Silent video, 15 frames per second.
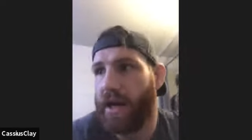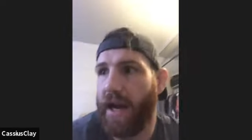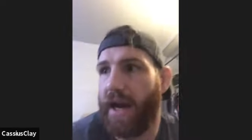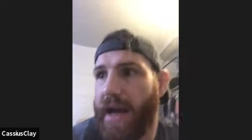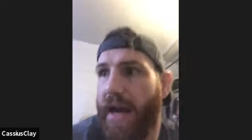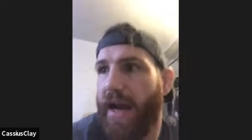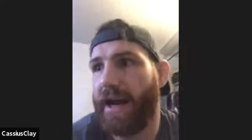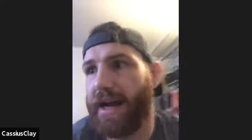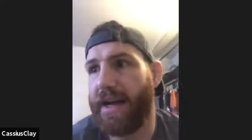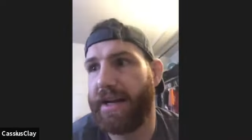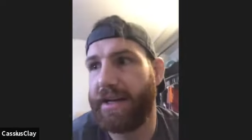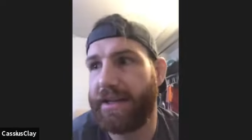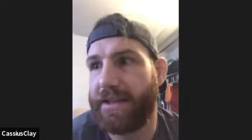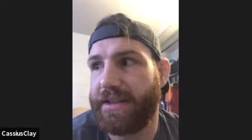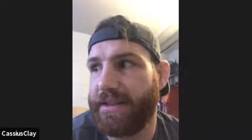
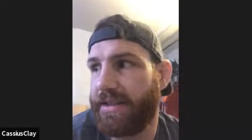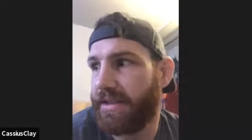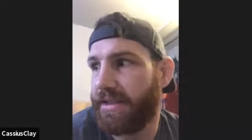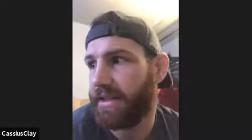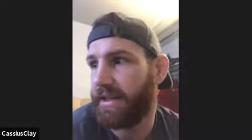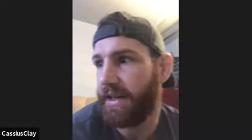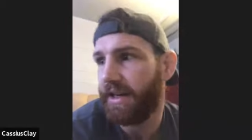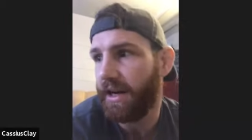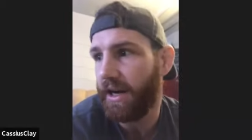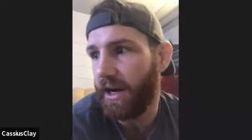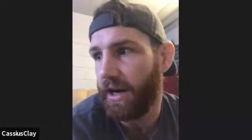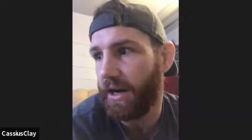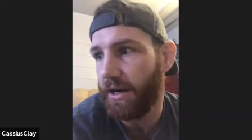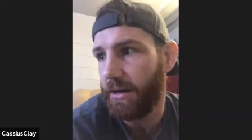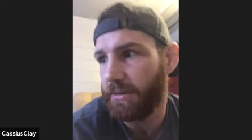And
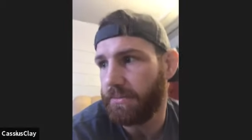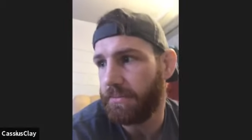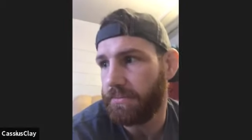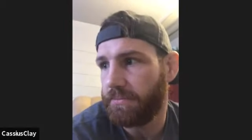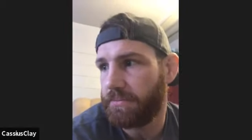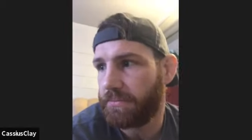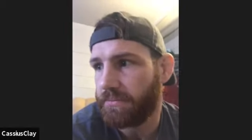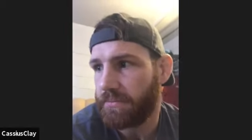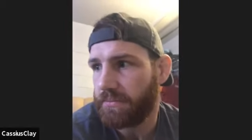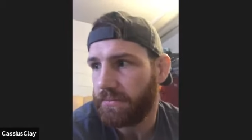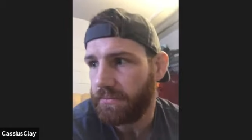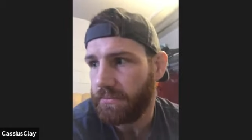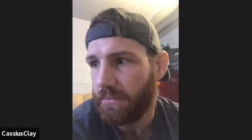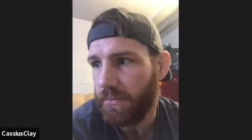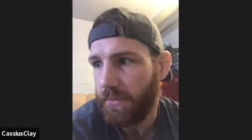as
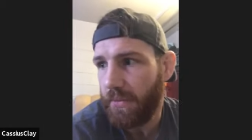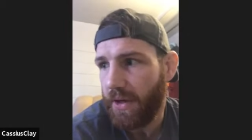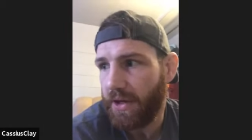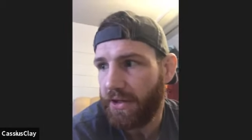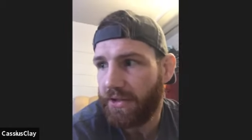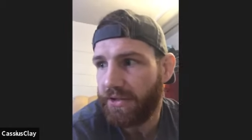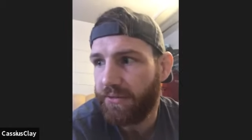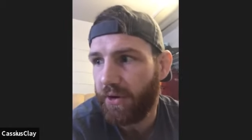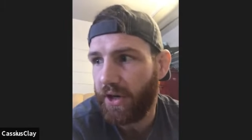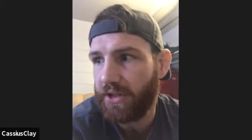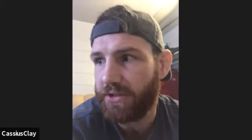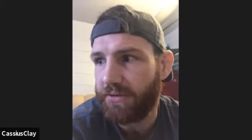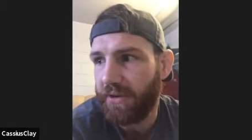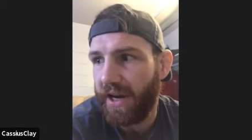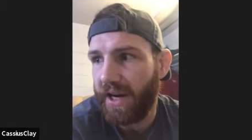far
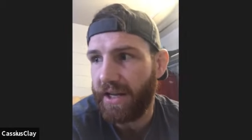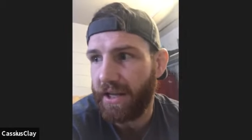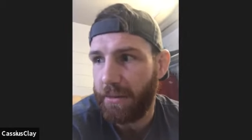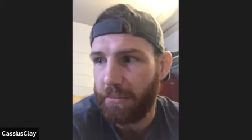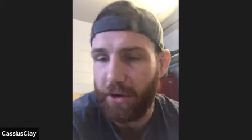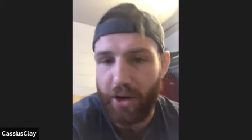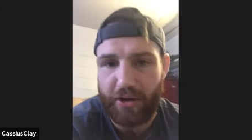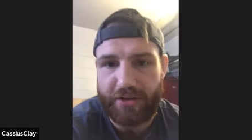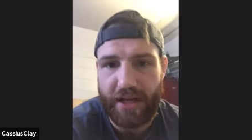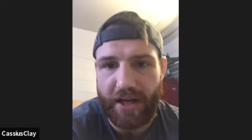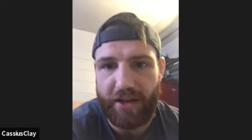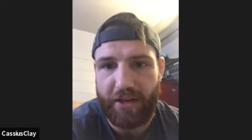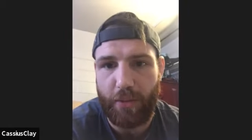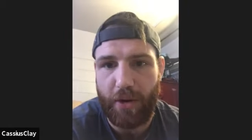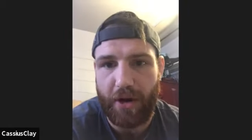as fighting him goes, I
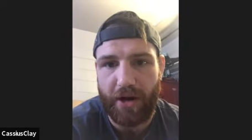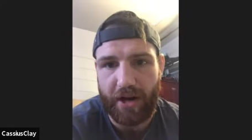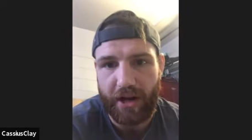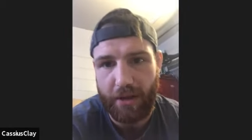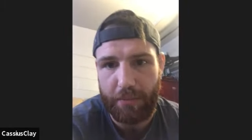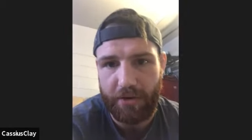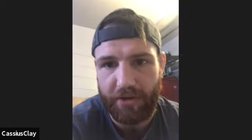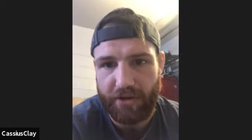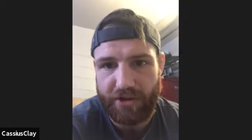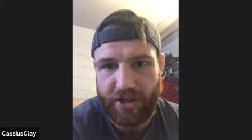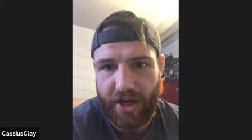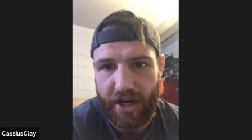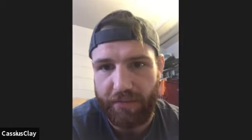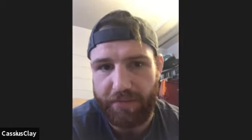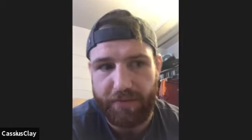either wanted him or the
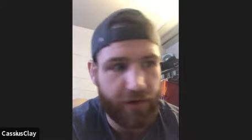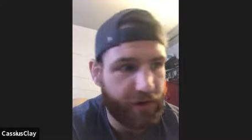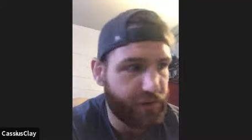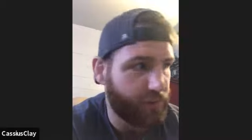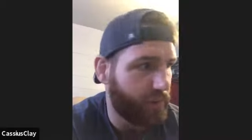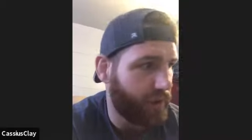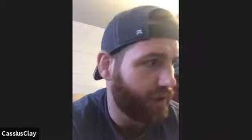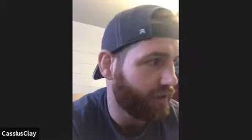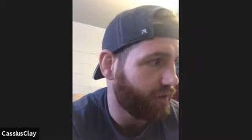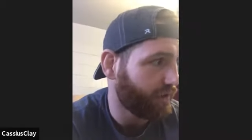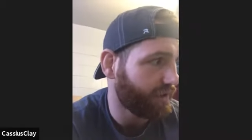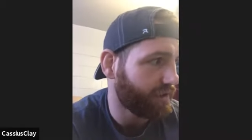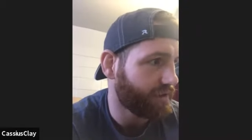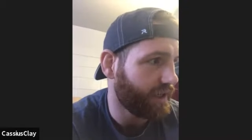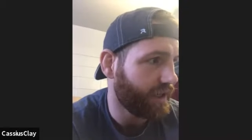champ first when I heard
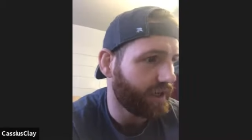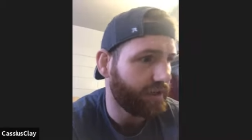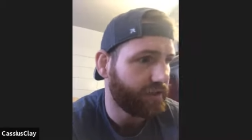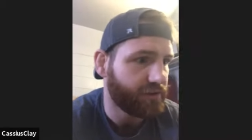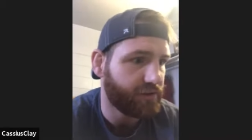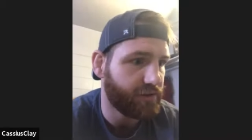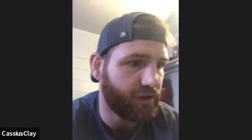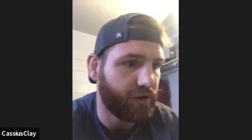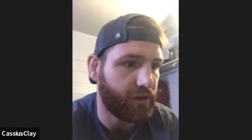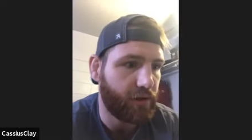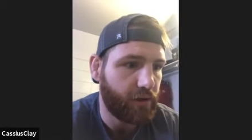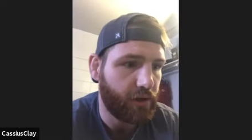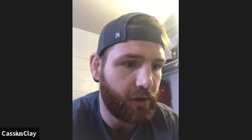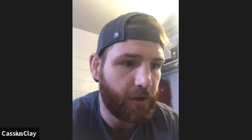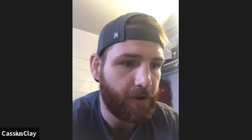he signed. So,
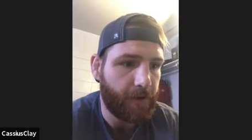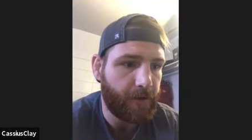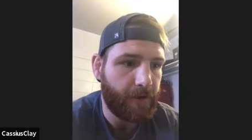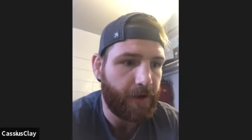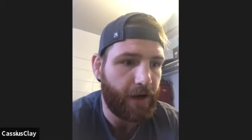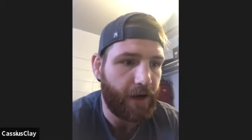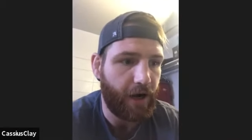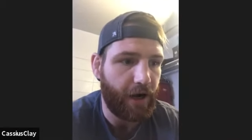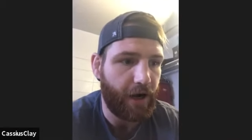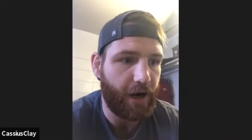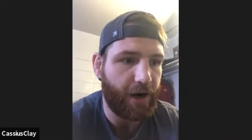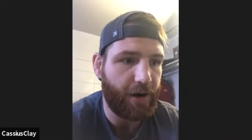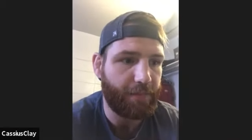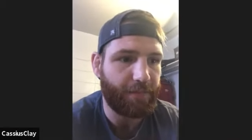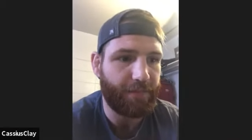you
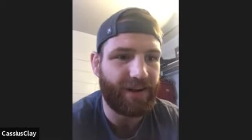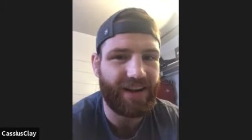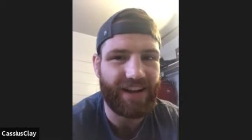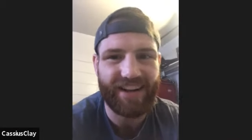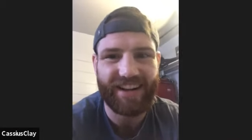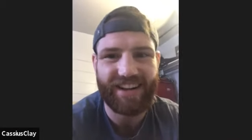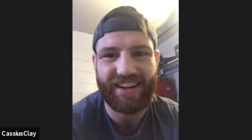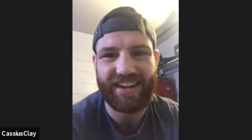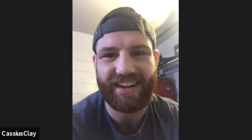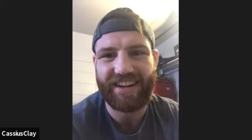know,